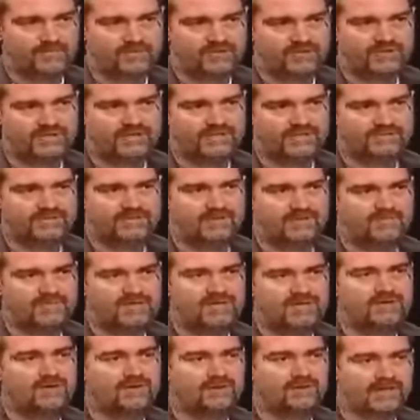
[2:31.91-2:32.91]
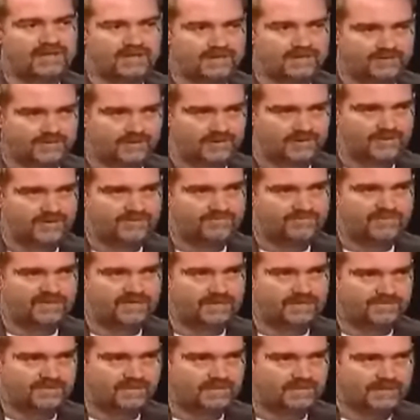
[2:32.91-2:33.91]
which is the be-all end-all of
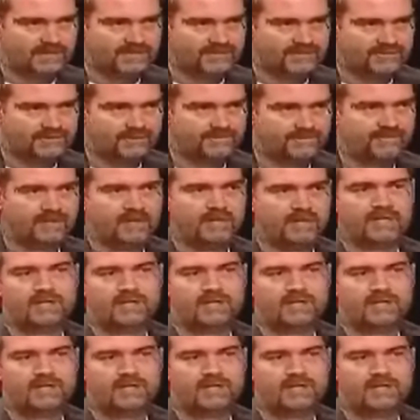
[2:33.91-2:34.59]
manipulation.